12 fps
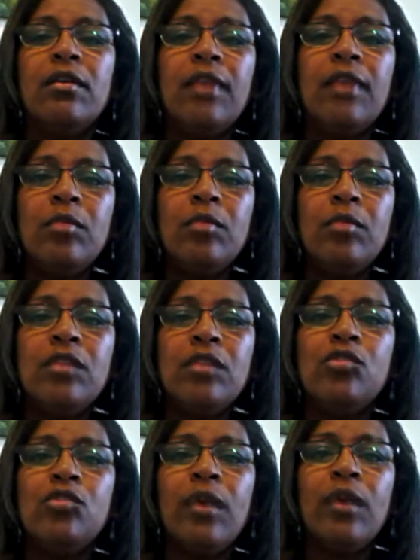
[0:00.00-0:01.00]
That
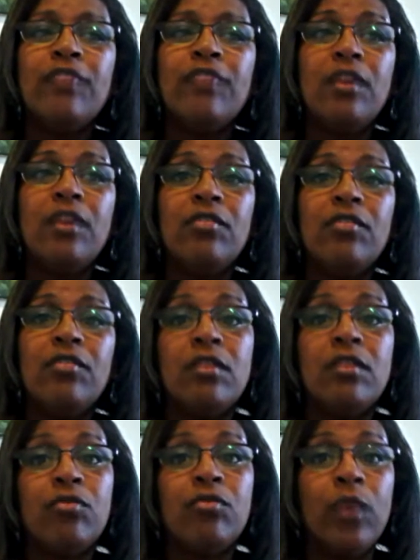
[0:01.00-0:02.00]
means you have to have
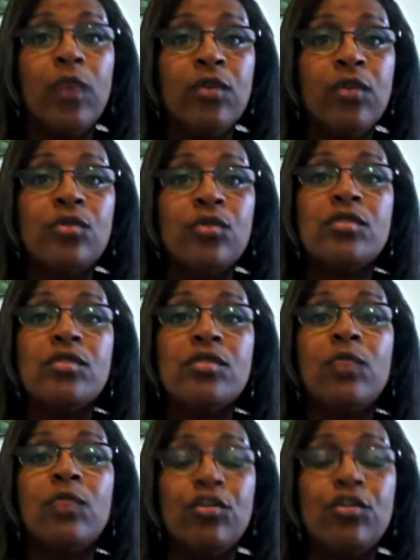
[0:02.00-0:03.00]
enough waiters,
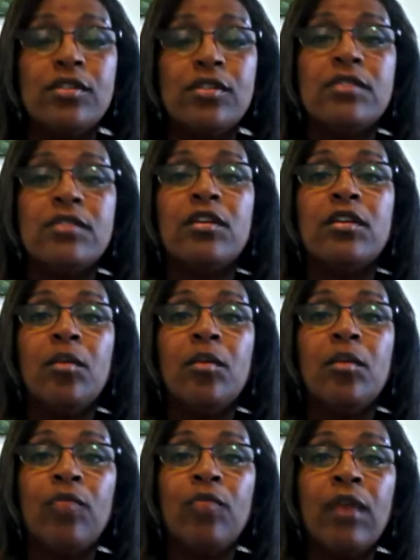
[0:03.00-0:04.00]
waitresses to
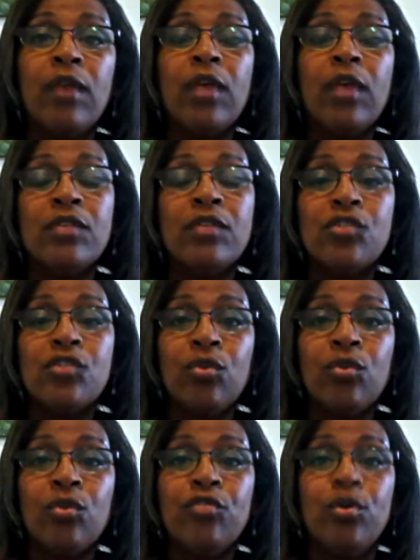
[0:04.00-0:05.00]
come around and
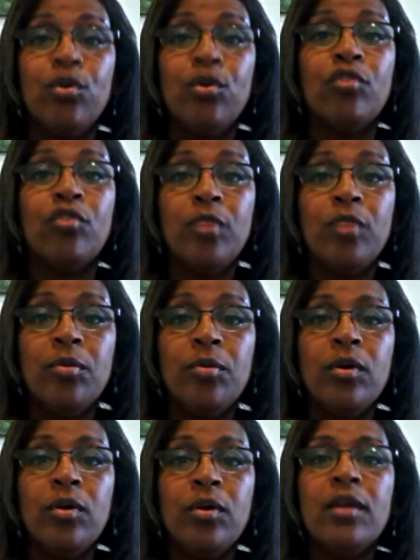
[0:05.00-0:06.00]
serve 200
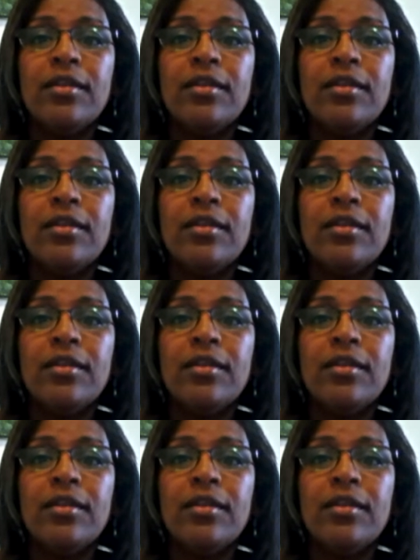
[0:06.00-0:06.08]
people.